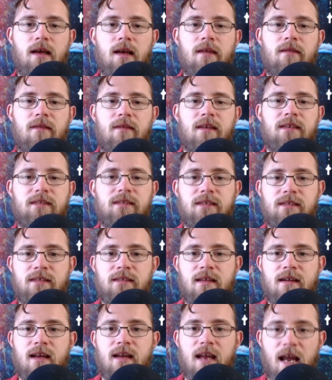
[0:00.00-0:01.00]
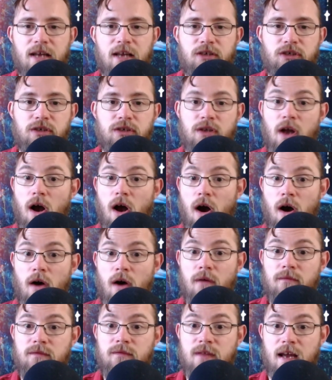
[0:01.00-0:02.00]
This is the negation
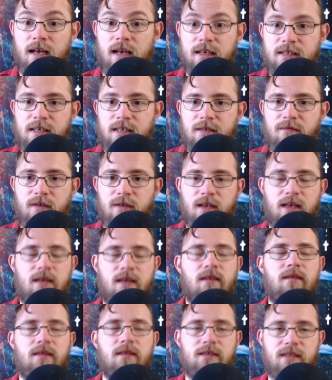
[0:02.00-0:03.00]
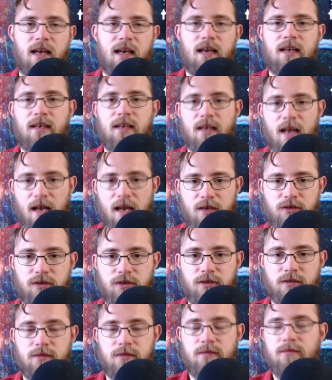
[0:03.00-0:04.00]
of negativity, the second
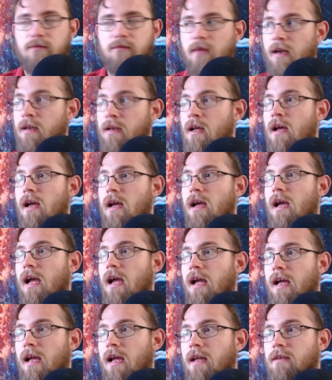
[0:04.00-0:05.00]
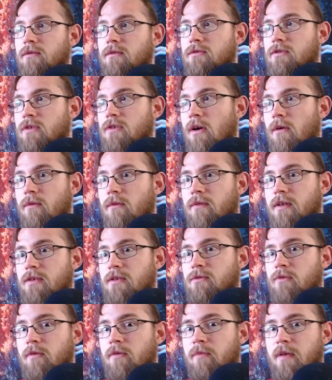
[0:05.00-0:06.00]
negation, right? And so
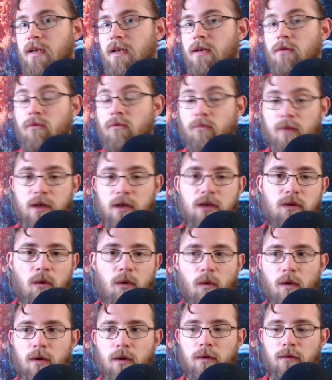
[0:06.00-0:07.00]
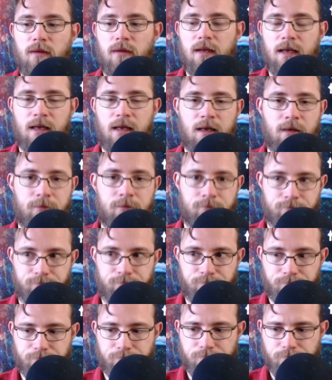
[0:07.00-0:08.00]
this would be recoil in
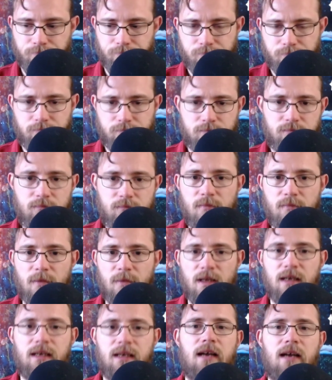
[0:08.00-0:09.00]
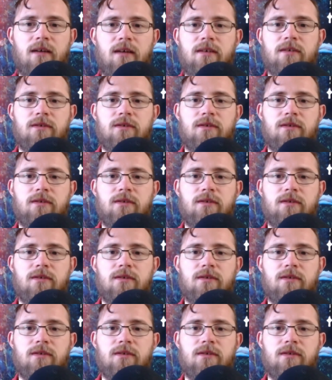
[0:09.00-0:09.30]
Hegelian